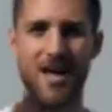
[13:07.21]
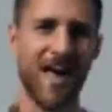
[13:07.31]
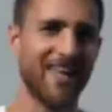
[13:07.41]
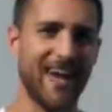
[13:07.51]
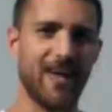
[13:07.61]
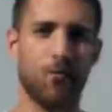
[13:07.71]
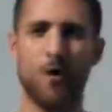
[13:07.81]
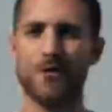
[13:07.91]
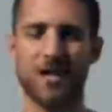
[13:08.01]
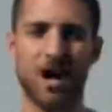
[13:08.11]
Again, we
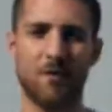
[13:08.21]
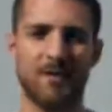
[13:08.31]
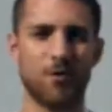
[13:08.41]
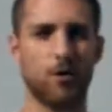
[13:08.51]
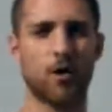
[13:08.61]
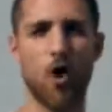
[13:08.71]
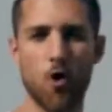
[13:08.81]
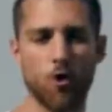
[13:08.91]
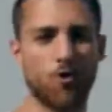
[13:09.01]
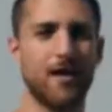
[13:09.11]
always talk about this. We're
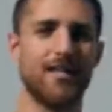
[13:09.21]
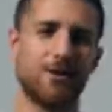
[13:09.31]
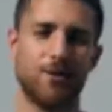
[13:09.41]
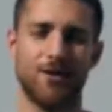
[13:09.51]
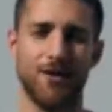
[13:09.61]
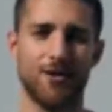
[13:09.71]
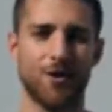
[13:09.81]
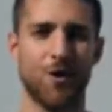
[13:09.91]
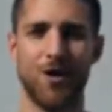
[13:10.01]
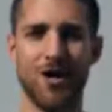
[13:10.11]
co-creating this with you.
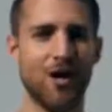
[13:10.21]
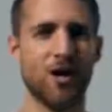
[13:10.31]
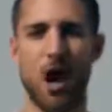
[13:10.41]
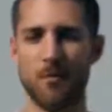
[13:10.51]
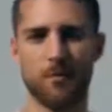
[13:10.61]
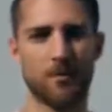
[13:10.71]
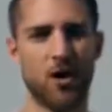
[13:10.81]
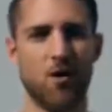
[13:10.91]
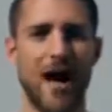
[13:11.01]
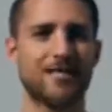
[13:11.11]
So comment
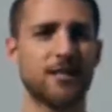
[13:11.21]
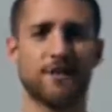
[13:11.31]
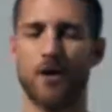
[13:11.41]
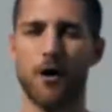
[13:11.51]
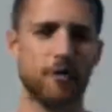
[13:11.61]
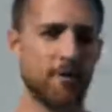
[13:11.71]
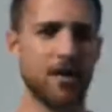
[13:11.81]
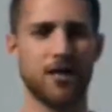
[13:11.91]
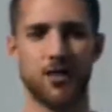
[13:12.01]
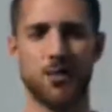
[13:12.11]
below, ask us for other
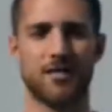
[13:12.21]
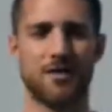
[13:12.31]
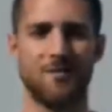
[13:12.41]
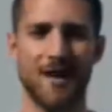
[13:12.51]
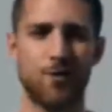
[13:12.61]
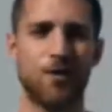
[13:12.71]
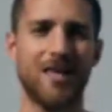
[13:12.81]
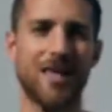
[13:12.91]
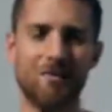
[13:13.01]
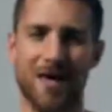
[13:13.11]
videos you want us to make. We'll
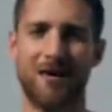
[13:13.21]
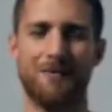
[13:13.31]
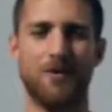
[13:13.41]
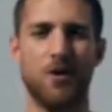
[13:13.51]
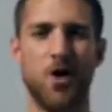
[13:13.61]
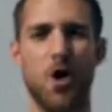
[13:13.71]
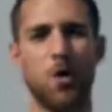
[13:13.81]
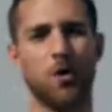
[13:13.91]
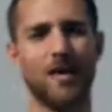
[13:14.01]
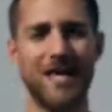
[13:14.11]
keep making them for you.
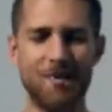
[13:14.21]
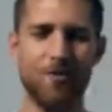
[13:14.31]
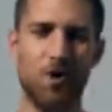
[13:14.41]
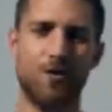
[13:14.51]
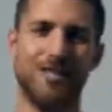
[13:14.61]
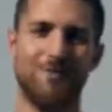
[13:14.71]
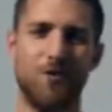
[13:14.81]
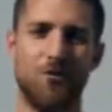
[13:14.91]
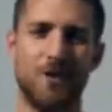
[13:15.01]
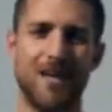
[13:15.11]
We'll keep growing this
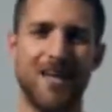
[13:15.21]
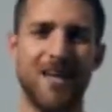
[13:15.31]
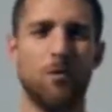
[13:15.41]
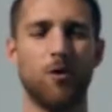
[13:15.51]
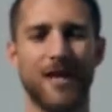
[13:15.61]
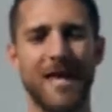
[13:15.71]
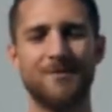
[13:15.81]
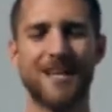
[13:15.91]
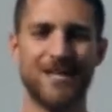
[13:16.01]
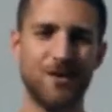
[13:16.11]
movement, and we'll keep
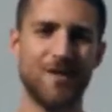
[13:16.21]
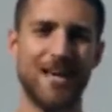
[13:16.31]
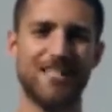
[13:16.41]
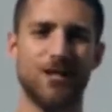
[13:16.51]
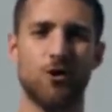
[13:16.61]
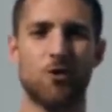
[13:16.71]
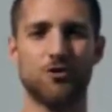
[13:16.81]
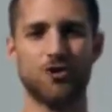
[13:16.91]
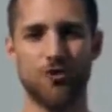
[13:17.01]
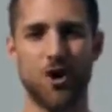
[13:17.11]
Zen Dude Nation growing
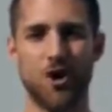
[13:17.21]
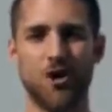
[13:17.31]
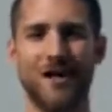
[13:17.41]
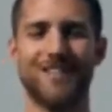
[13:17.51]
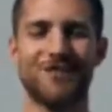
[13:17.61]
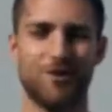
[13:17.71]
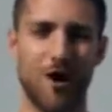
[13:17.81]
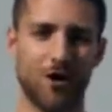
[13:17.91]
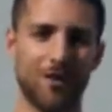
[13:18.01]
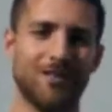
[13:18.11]
stronger and
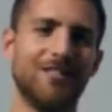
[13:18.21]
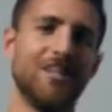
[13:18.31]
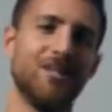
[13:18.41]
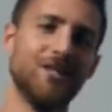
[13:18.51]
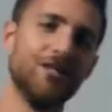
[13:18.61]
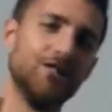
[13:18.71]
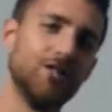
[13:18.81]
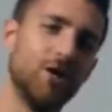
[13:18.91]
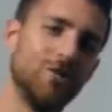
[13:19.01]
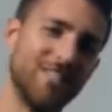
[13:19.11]
stronger.
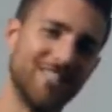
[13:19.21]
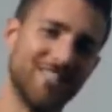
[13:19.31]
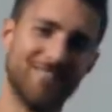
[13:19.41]
Deuces.